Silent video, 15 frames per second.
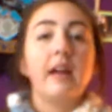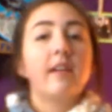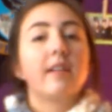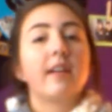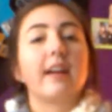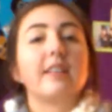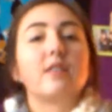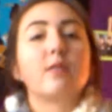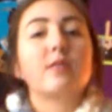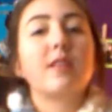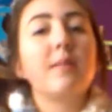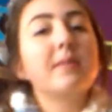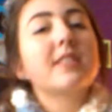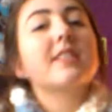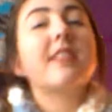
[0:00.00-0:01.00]
Alright, so
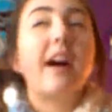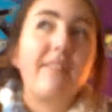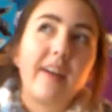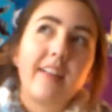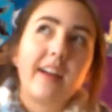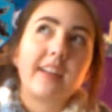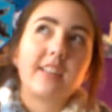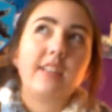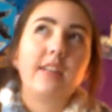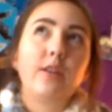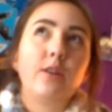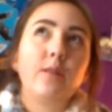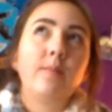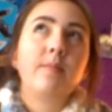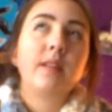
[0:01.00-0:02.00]
some stuff I like to
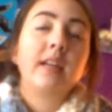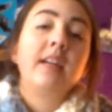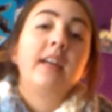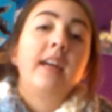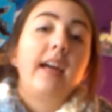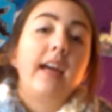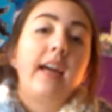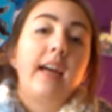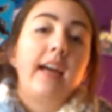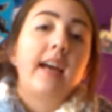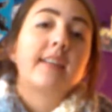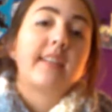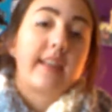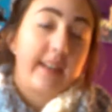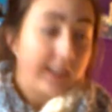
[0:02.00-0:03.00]
do
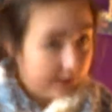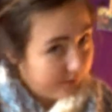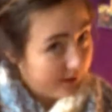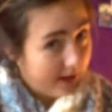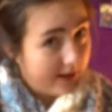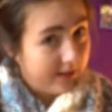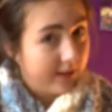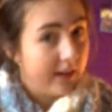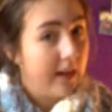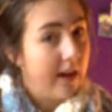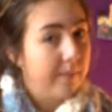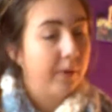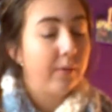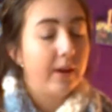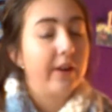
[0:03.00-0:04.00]
is, I like to run.
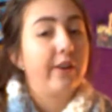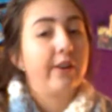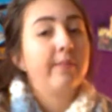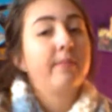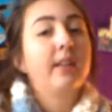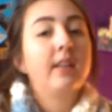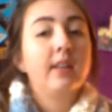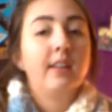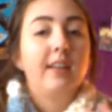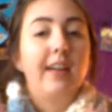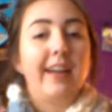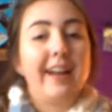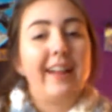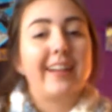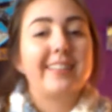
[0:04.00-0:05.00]
I'm a runner.
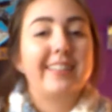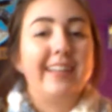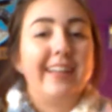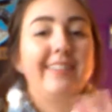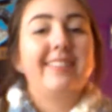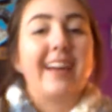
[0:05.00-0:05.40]
And I like to knit.